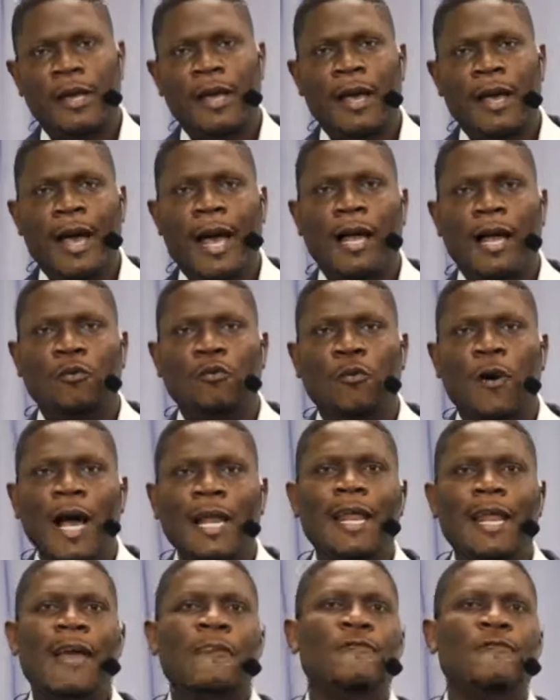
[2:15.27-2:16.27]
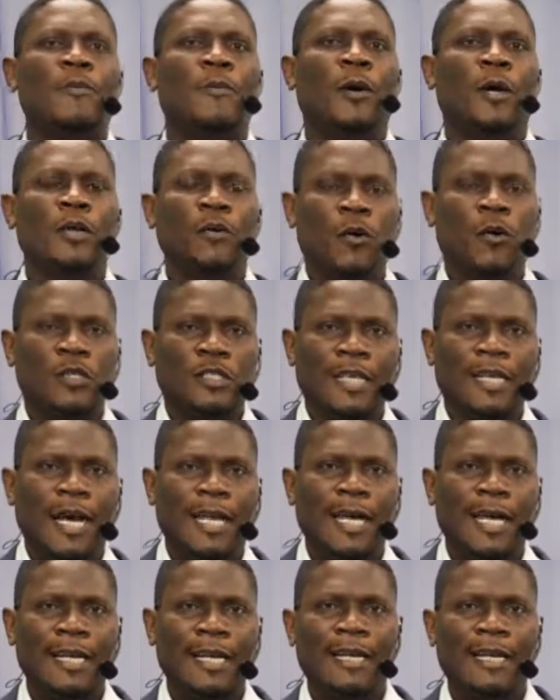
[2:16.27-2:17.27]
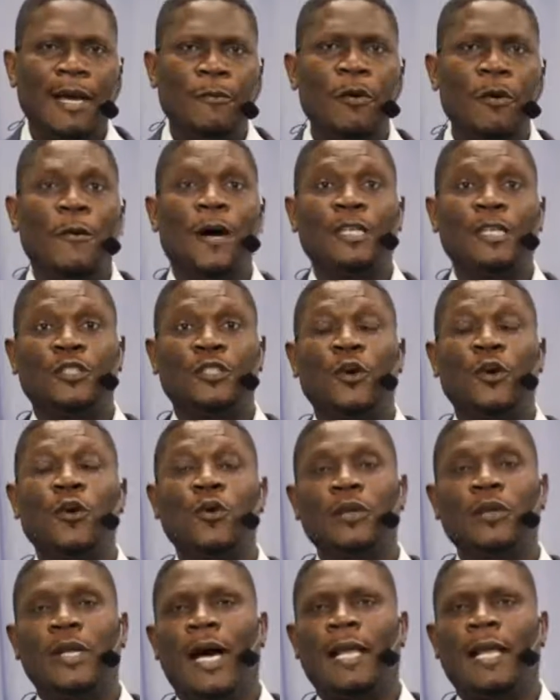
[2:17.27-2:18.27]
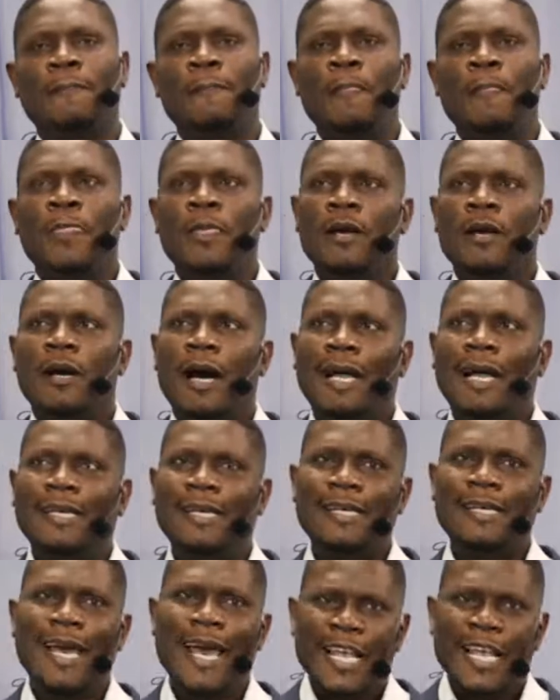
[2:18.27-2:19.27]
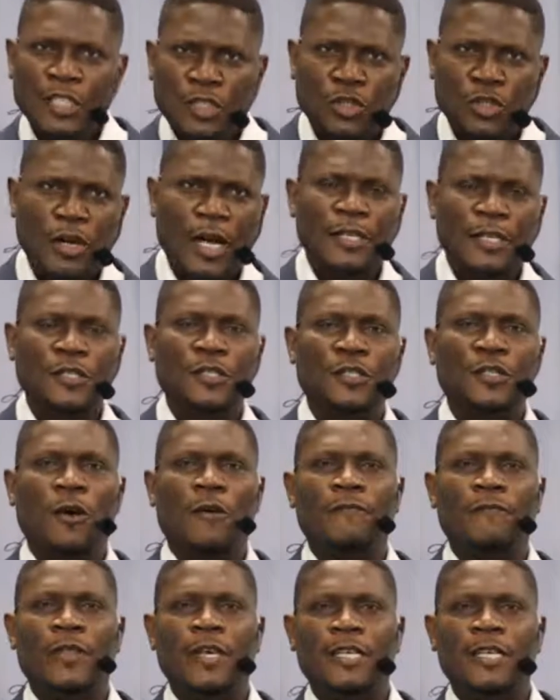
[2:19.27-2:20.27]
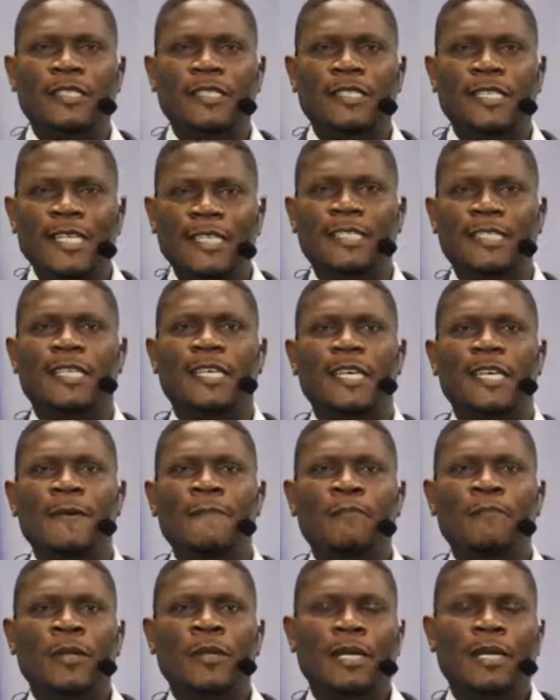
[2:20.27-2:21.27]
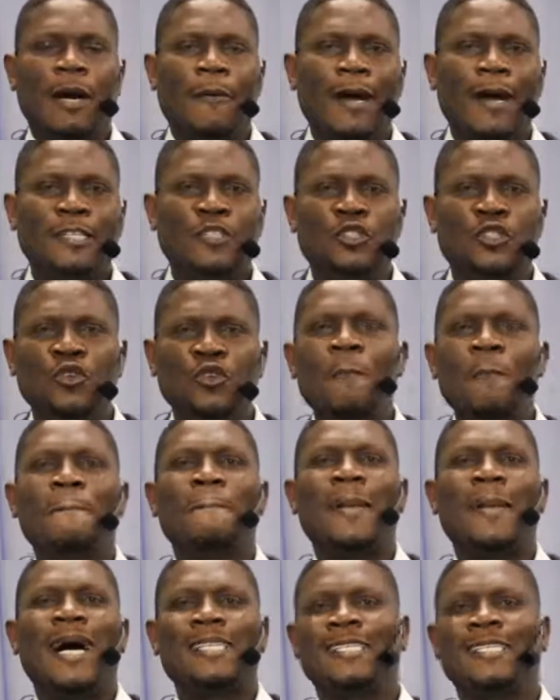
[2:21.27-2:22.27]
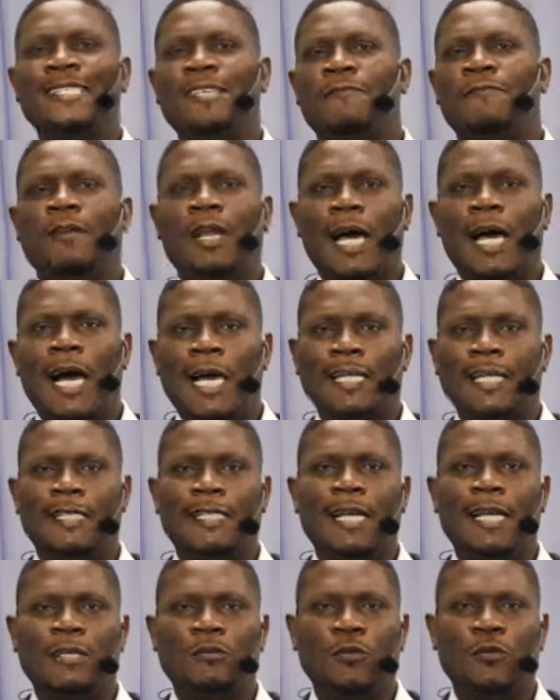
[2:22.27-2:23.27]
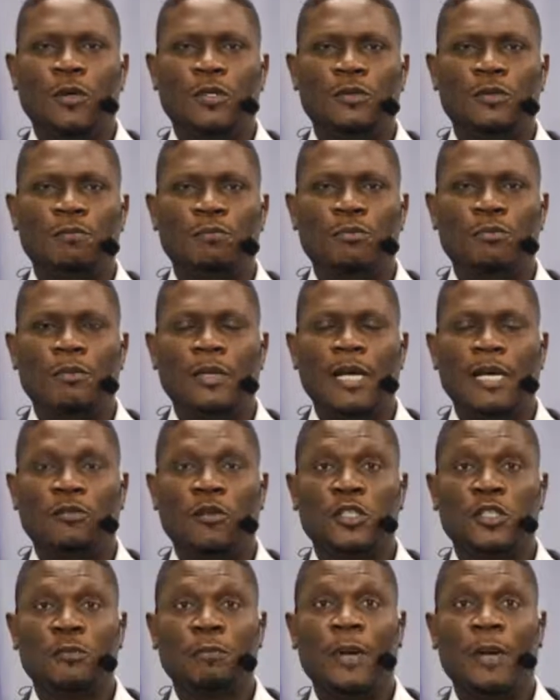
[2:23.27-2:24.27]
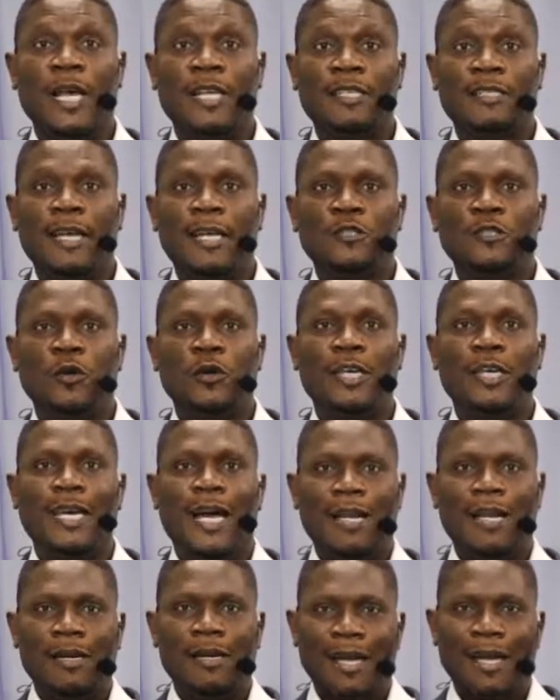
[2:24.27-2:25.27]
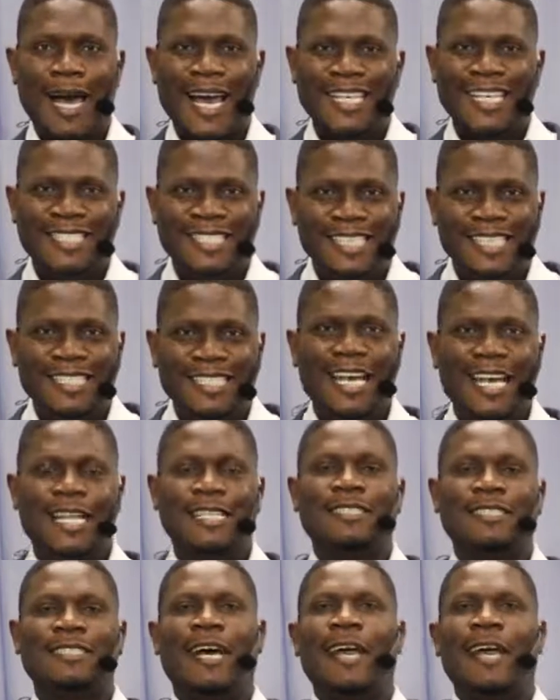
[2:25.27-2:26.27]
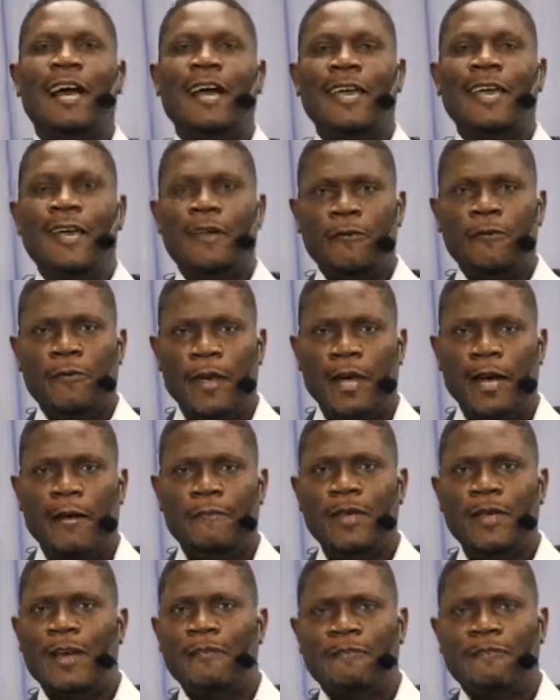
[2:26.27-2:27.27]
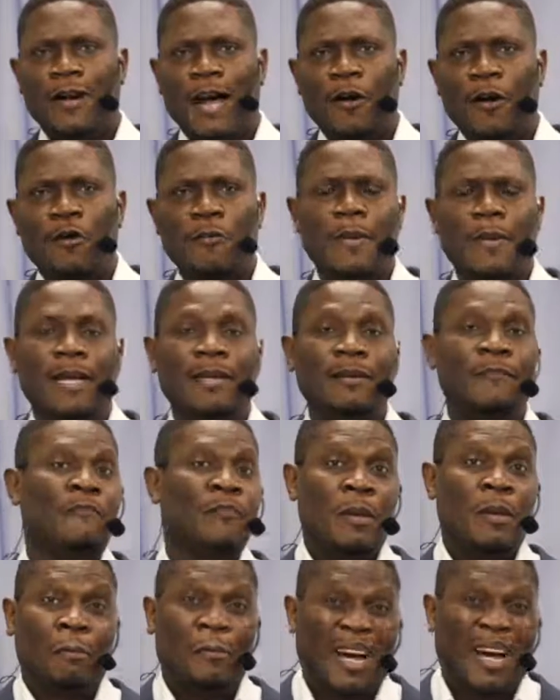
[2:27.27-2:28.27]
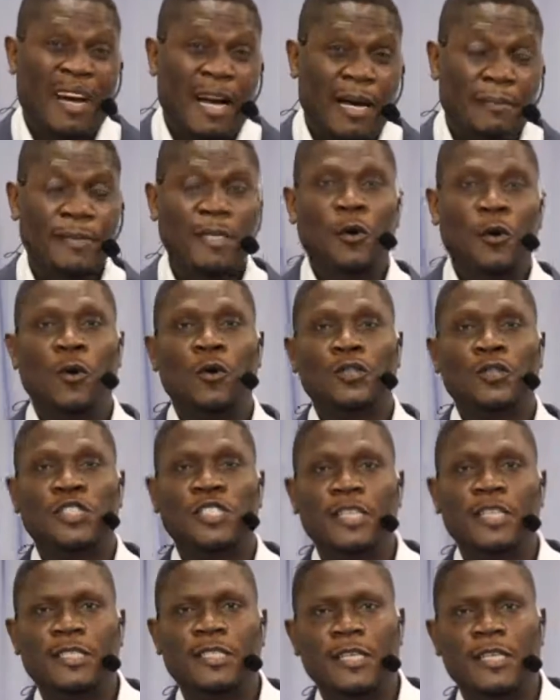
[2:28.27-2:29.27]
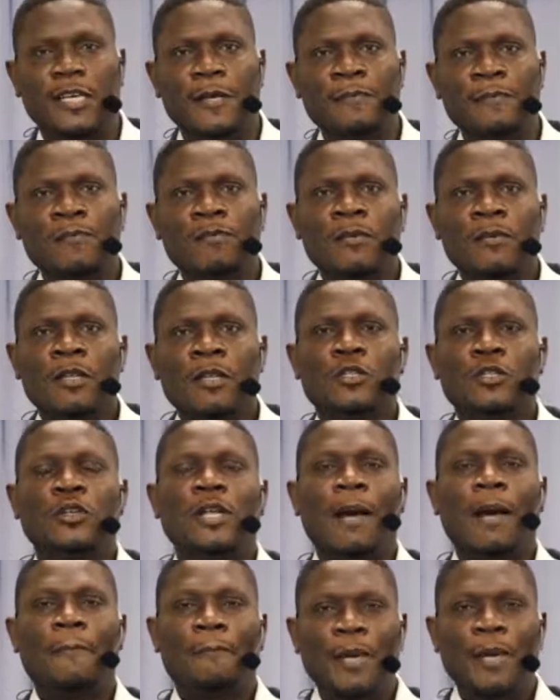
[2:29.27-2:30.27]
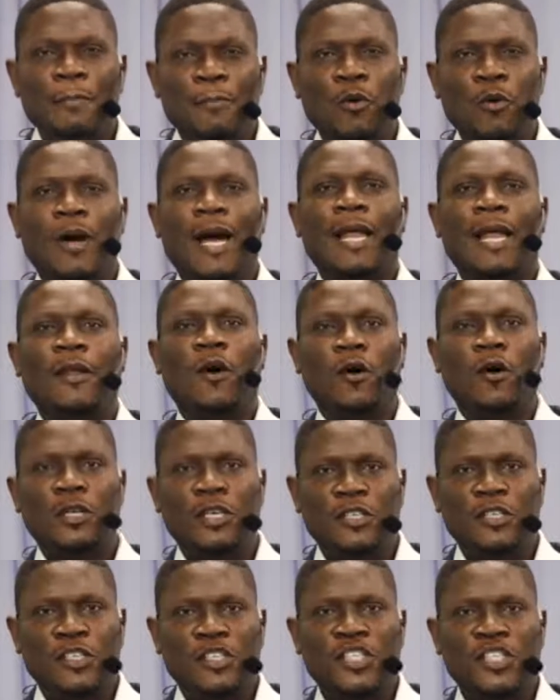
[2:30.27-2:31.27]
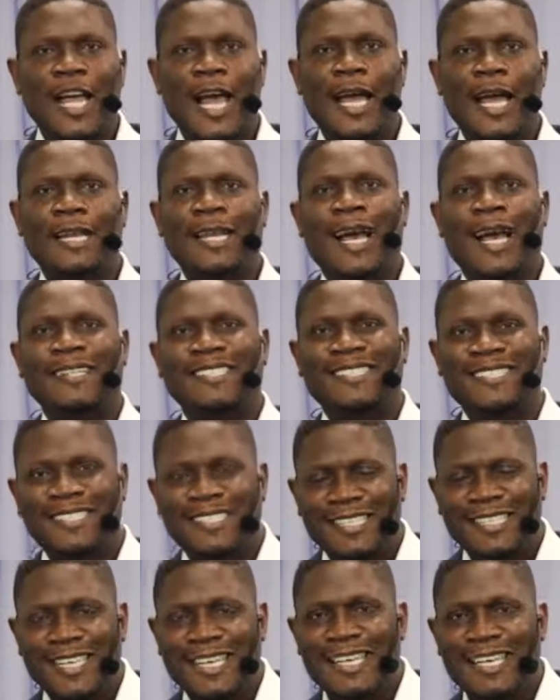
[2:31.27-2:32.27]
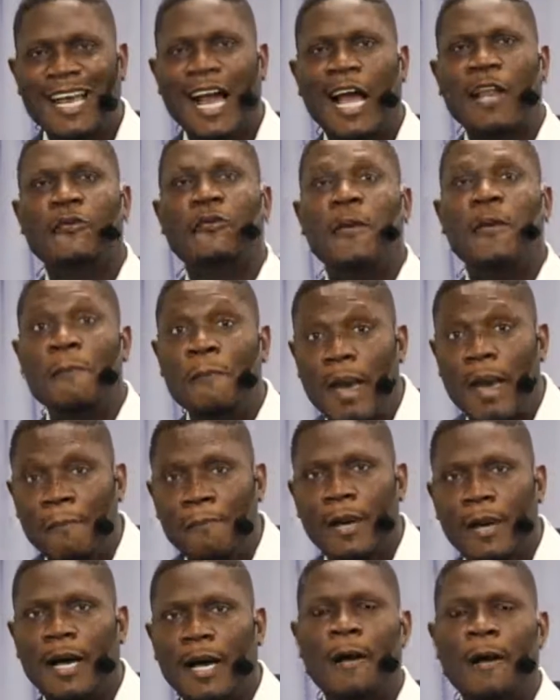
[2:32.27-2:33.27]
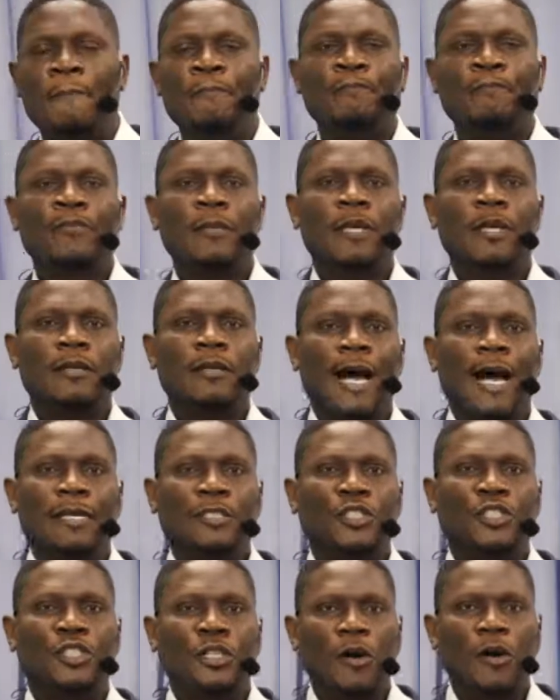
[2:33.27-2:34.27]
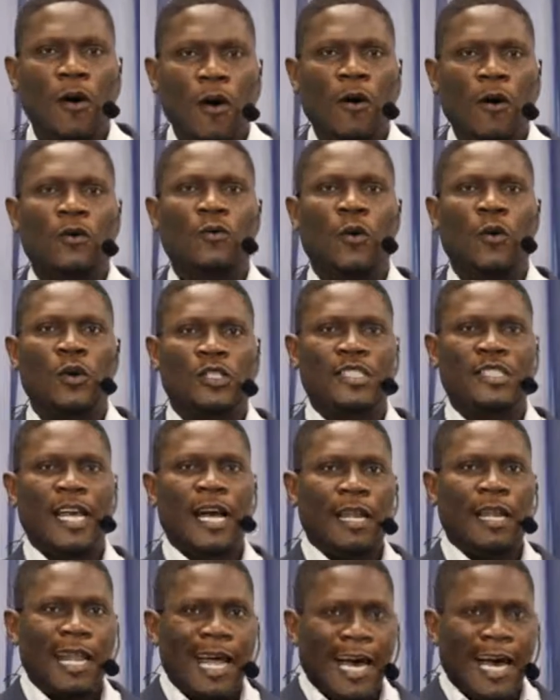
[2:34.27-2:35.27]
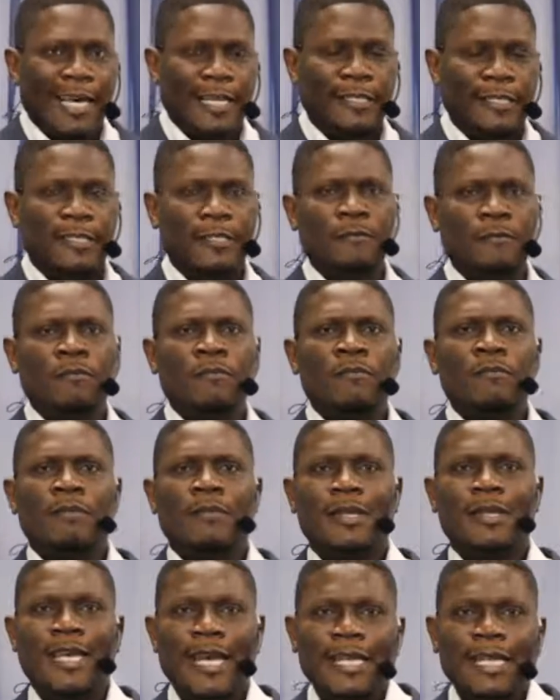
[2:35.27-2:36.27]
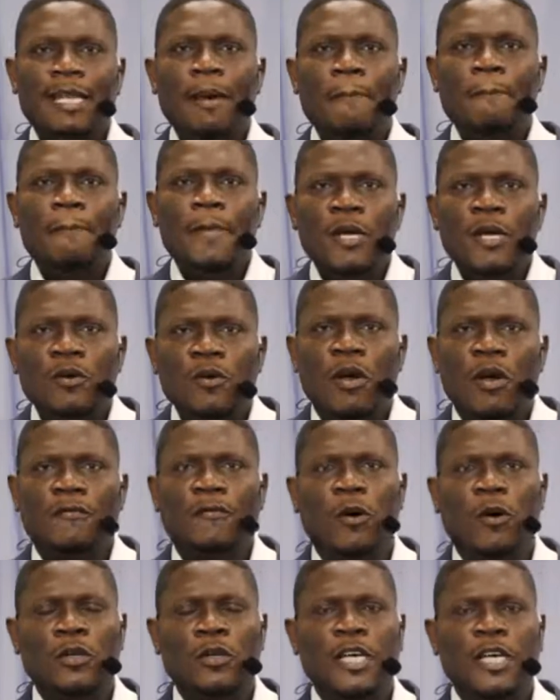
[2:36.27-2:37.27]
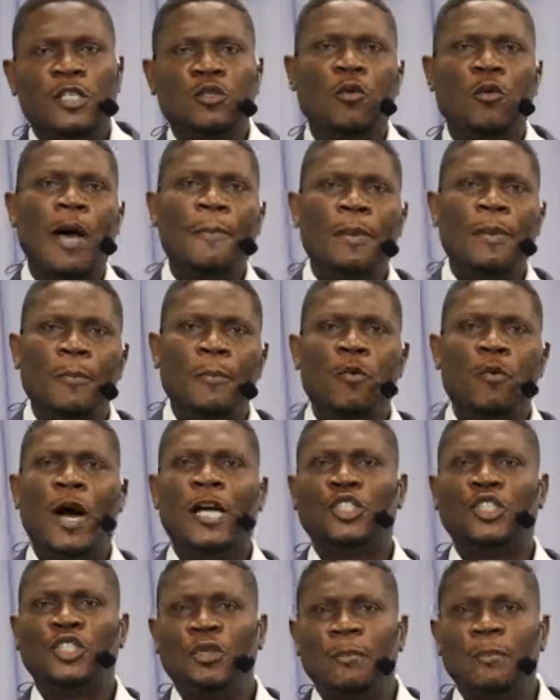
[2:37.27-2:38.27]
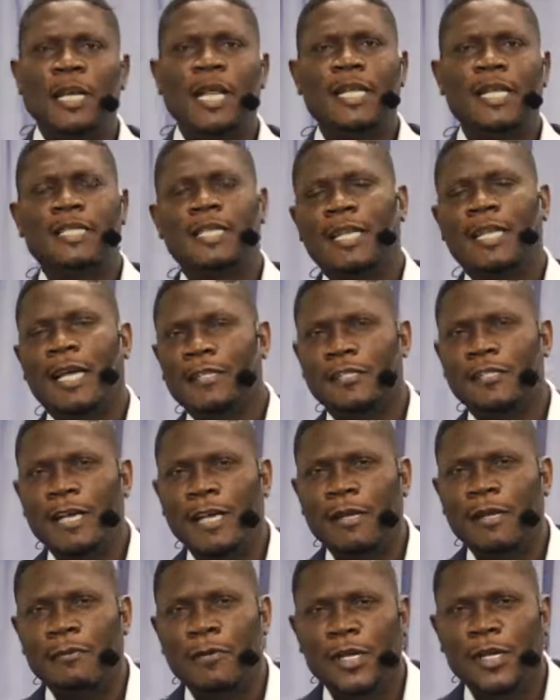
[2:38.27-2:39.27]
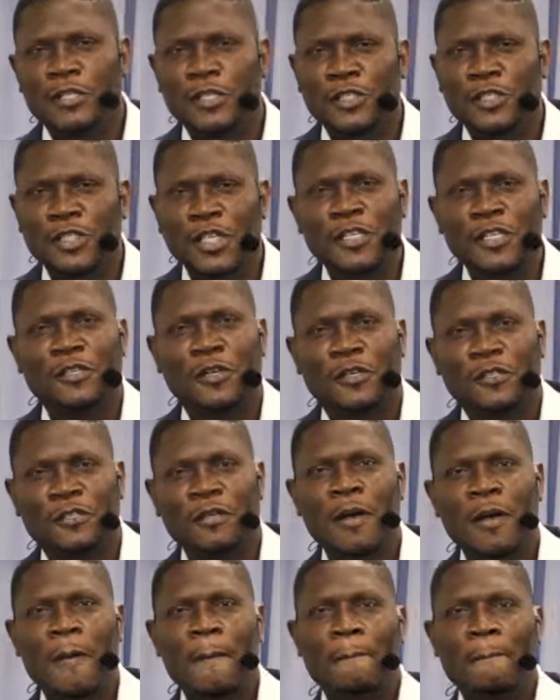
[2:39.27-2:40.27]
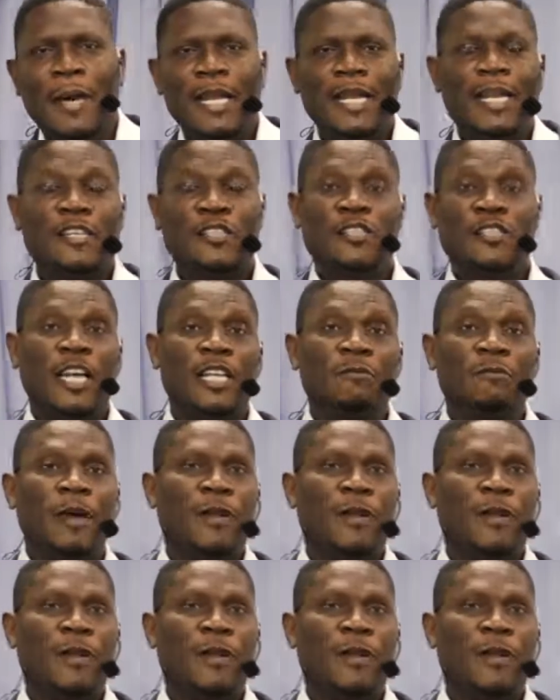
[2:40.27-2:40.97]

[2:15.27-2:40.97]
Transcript: And while everybody was gathered there, we were told that at the entrance of the city, there were two massive lights that was, that was placed there so it can lighten the entire area, the environment, perhaps the whole city, so that people can understand and see and remember that God was their light. In the middle of all this, why people were jubilating and celebrating, Jesus made a statement.